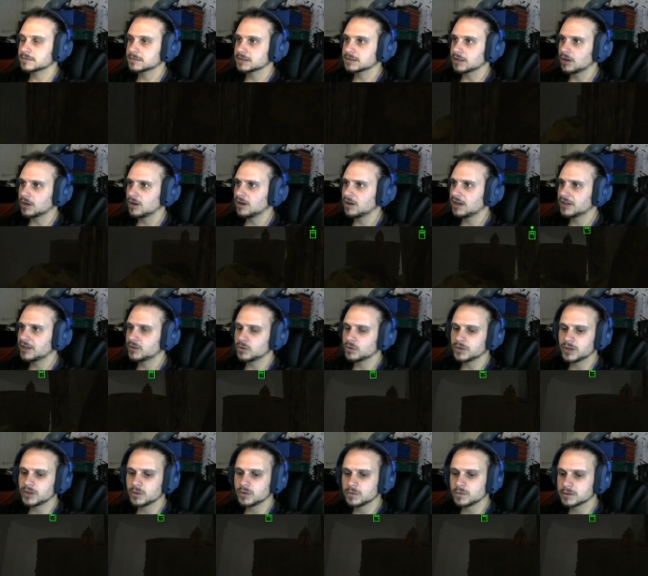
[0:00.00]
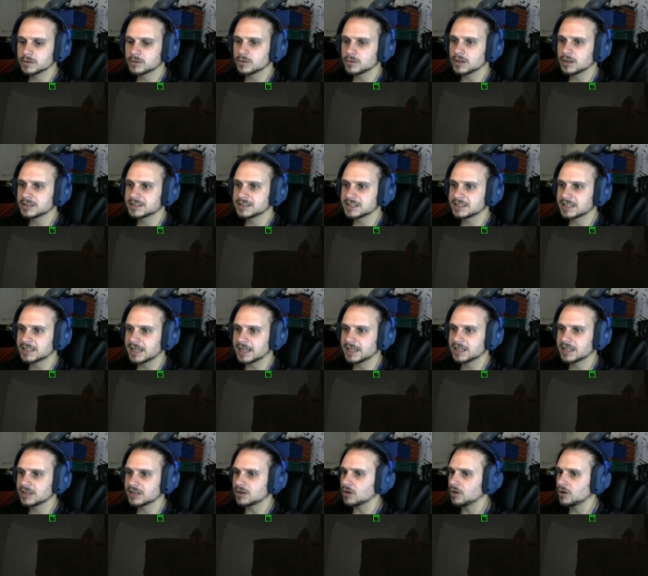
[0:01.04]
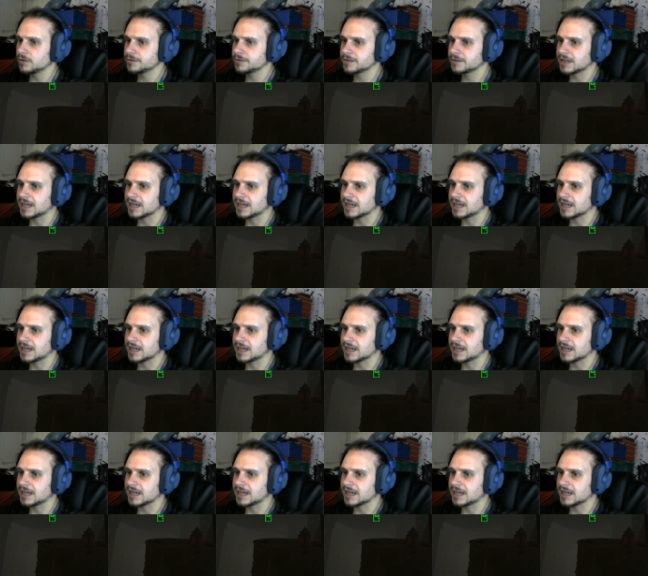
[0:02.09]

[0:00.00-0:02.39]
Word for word: Oh, I thought you would want to take it off,